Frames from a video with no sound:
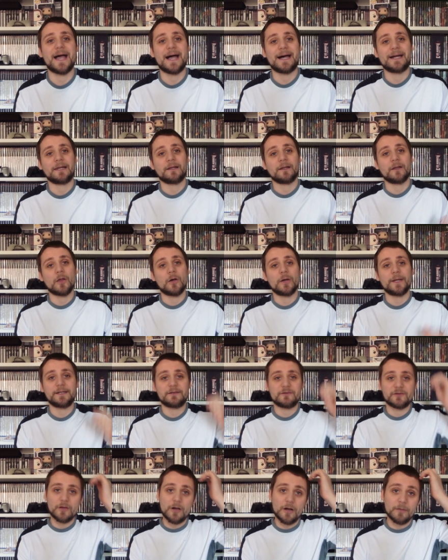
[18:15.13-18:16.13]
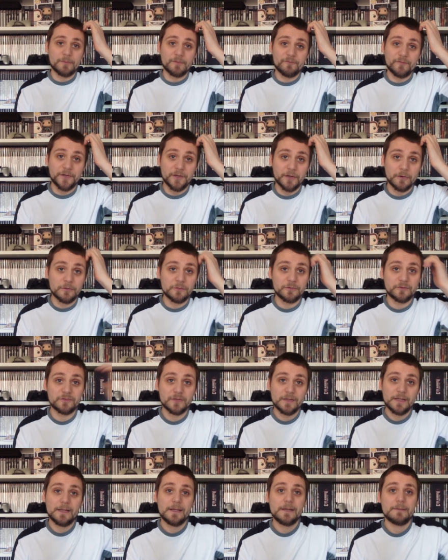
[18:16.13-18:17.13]
and liked on my videos,
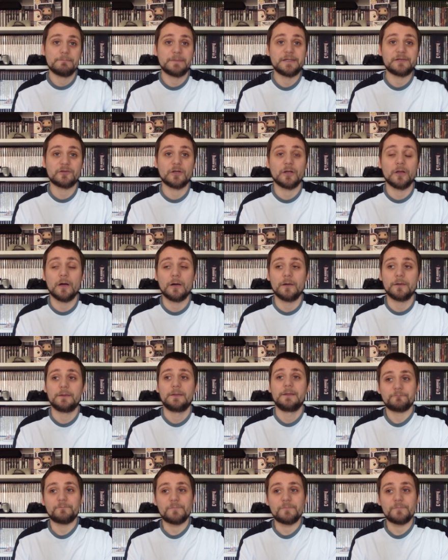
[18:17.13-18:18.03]
it means a lot.